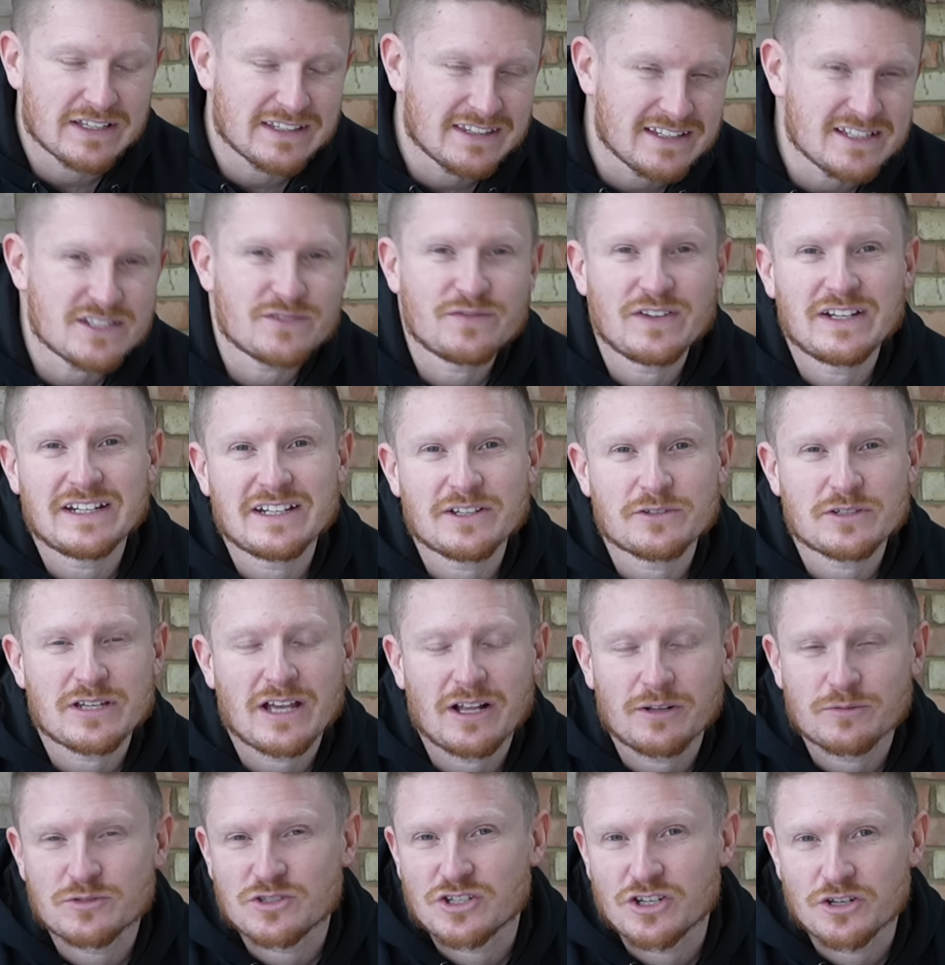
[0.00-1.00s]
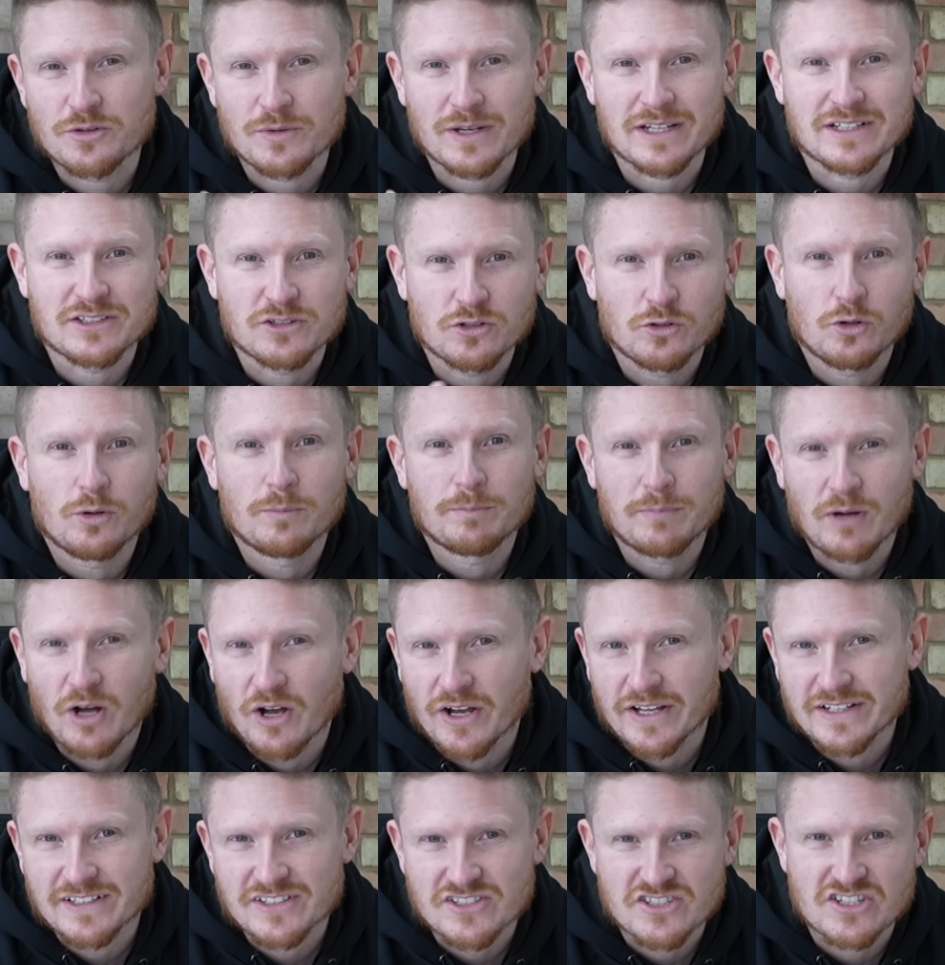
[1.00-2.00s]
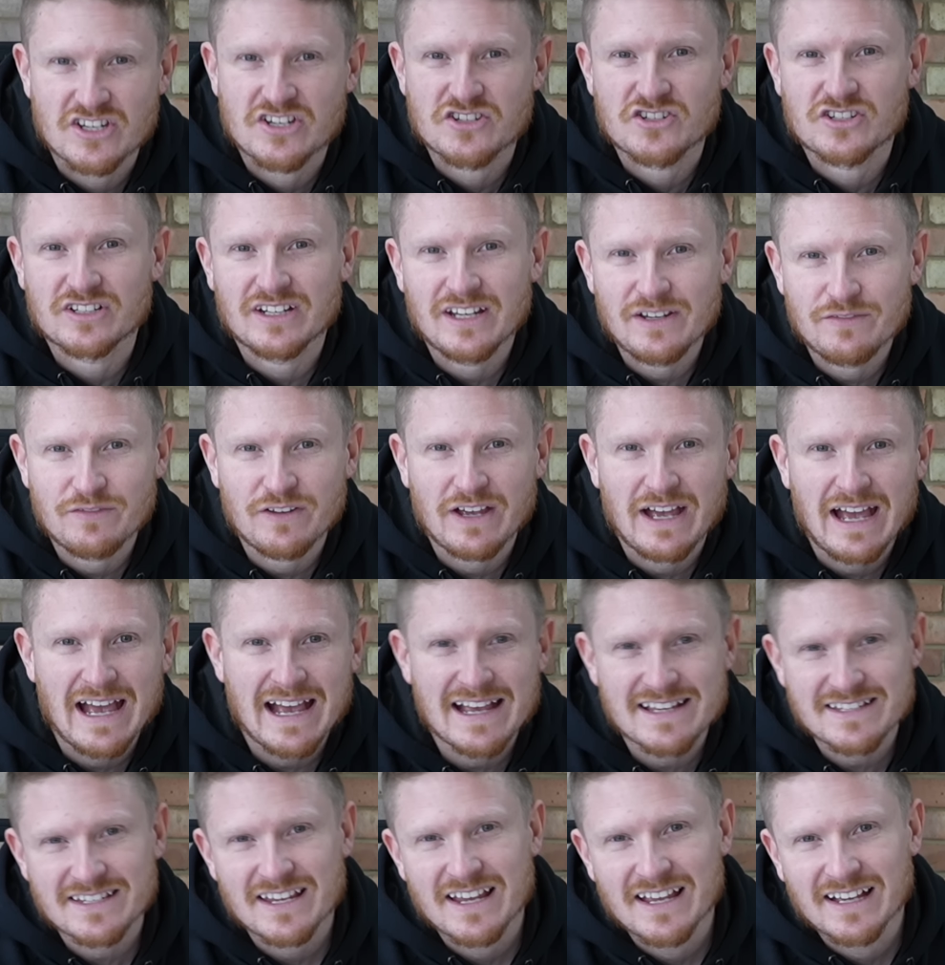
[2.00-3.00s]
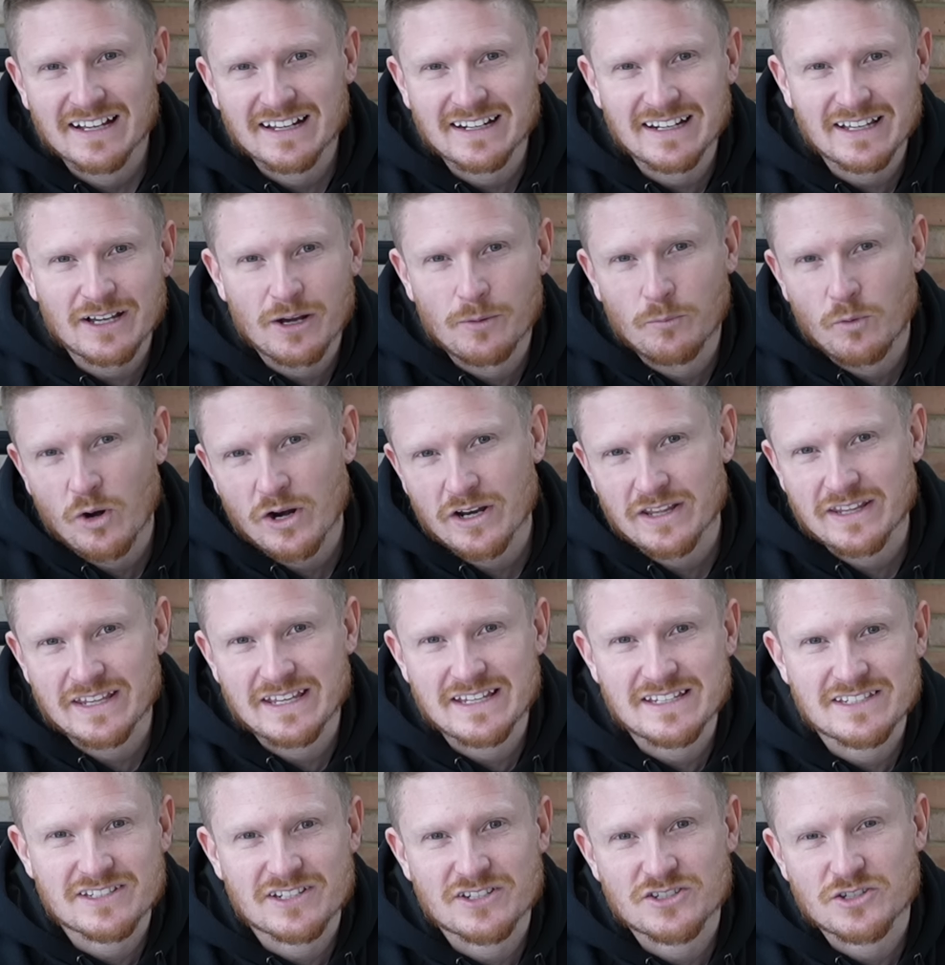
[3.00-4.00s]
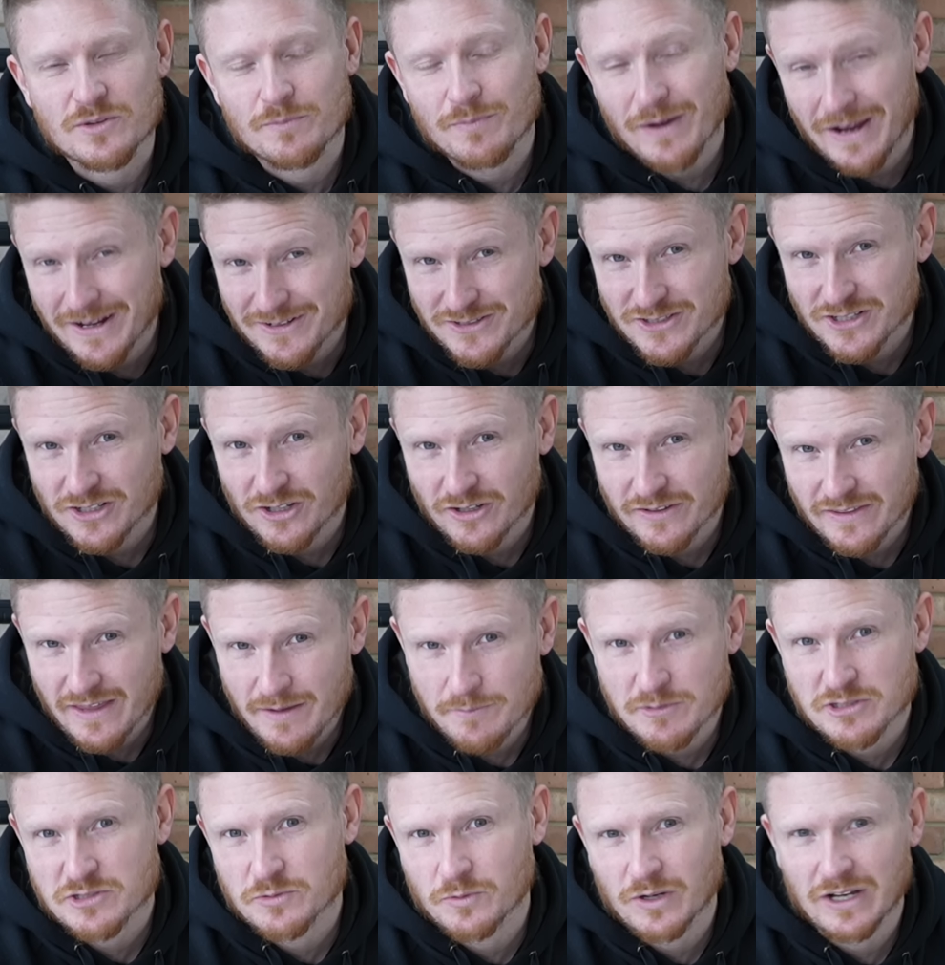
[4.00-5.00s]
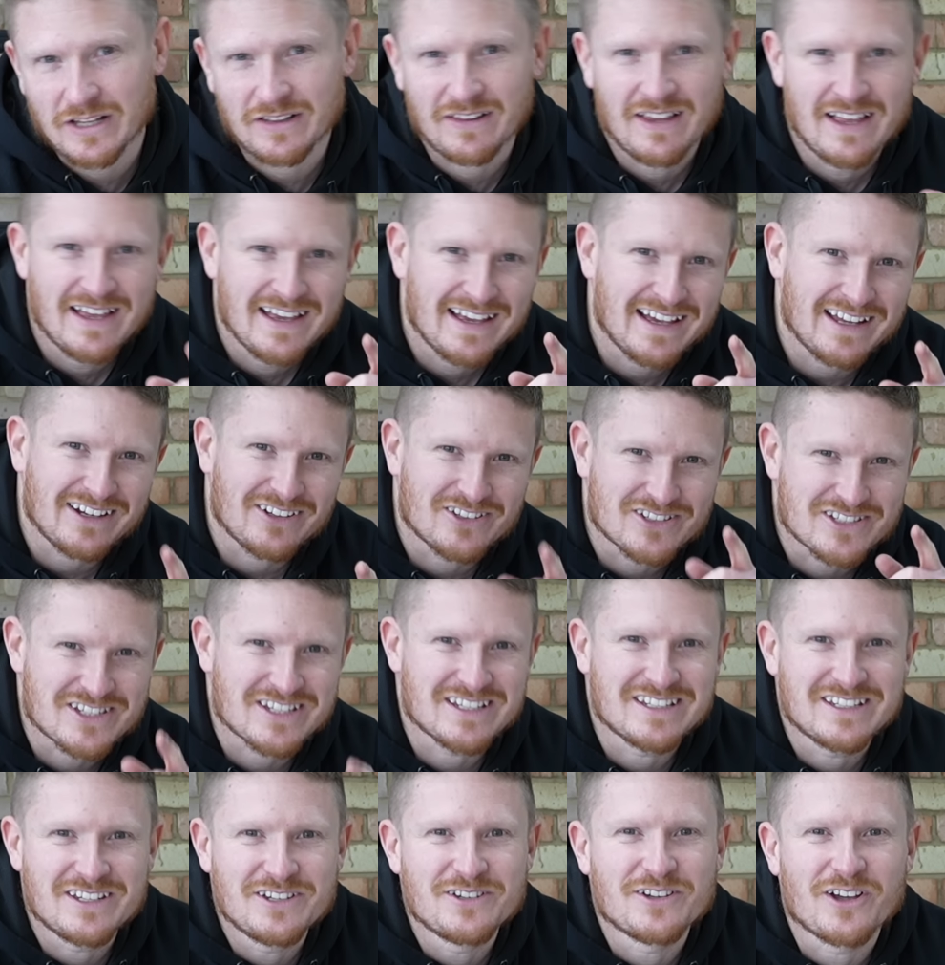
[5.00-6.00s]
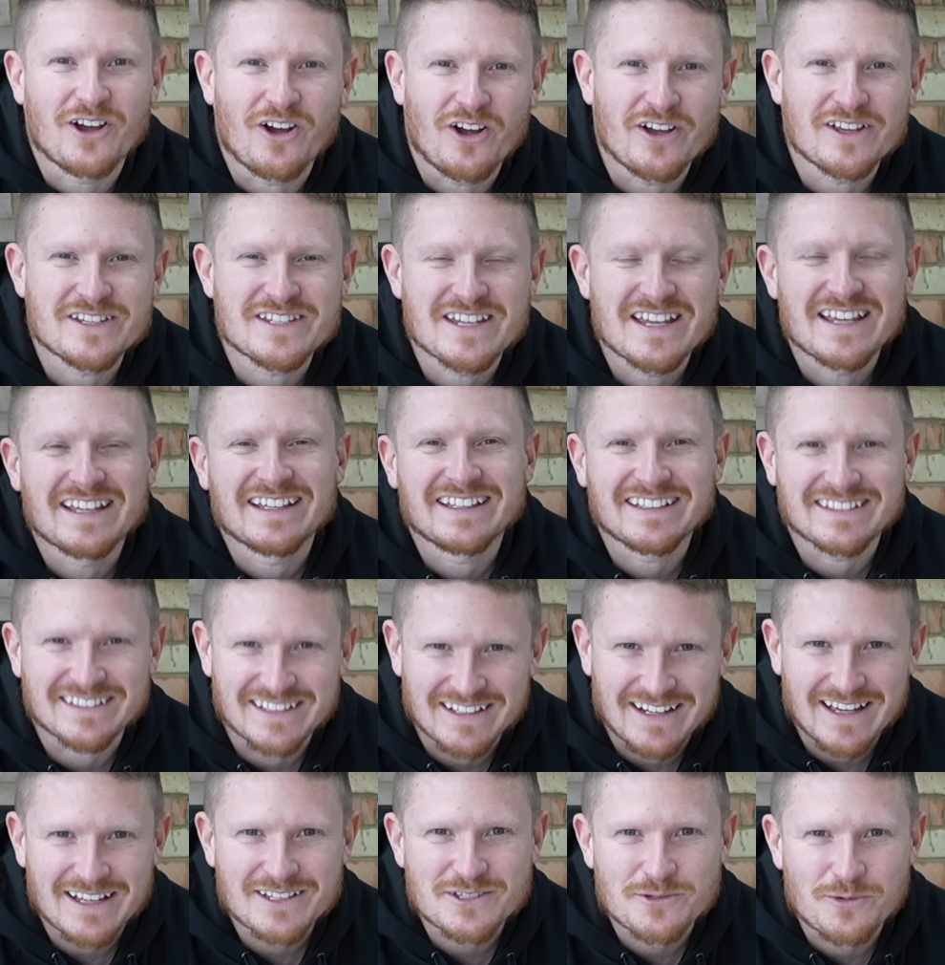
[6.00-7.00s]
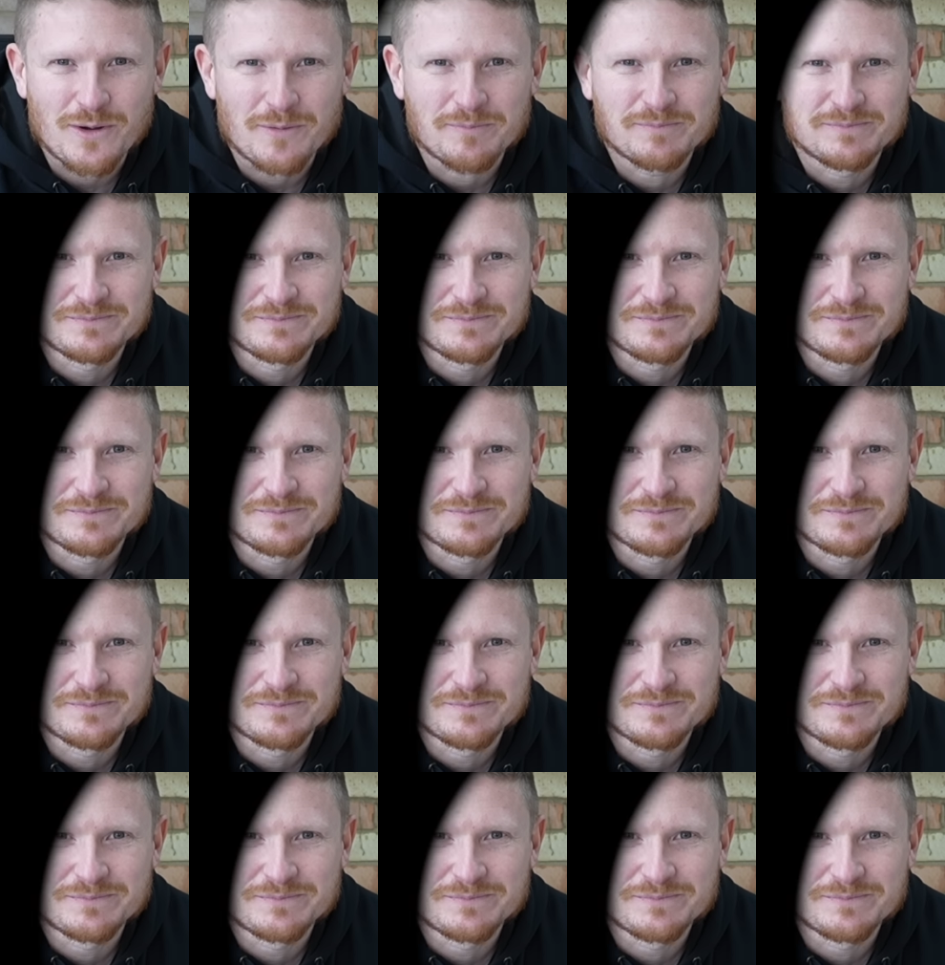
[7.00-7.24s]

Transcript: this video's helped you in your buying decision. If it has, click on one of these because you're bound to like them as well, and I'll see you guys in the next one.